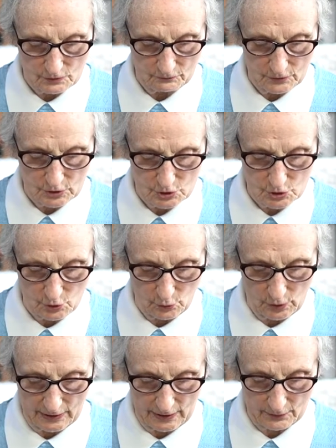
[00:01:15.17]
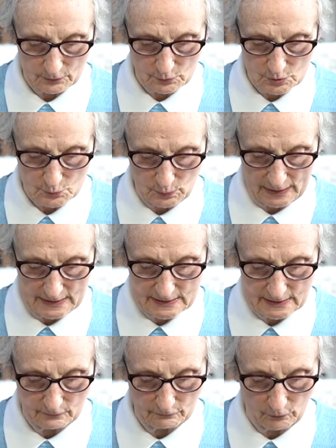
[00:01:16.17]
of the joy that was
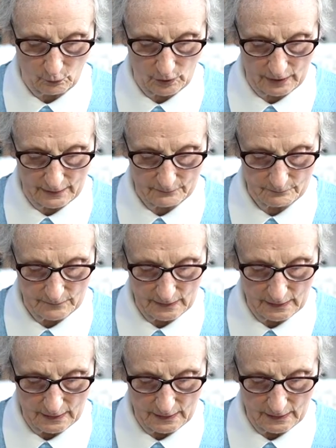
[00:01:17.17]
waiting for him,